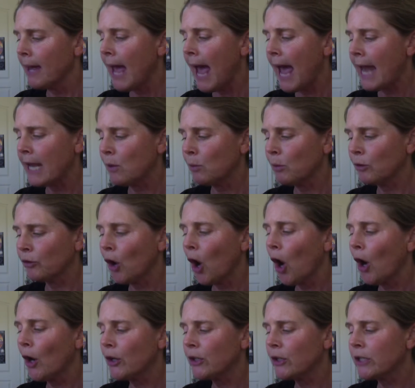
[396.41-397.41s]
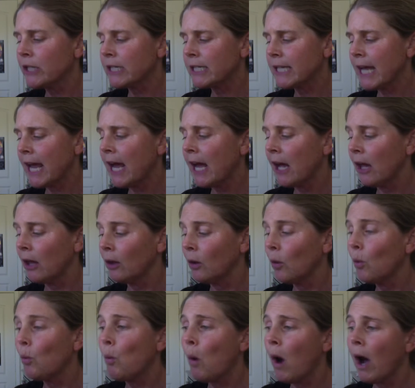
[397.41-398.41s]
and it was hard to tell
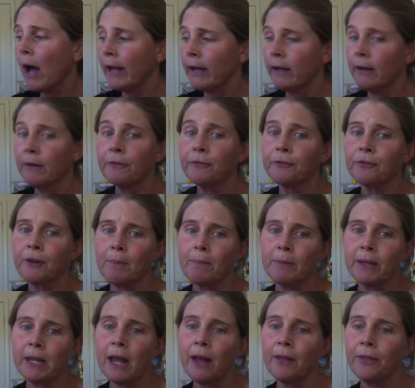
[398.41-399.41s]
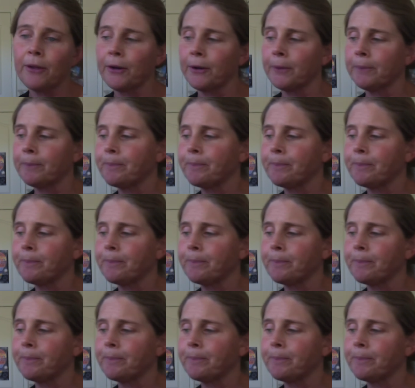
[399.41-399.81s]
one from the other.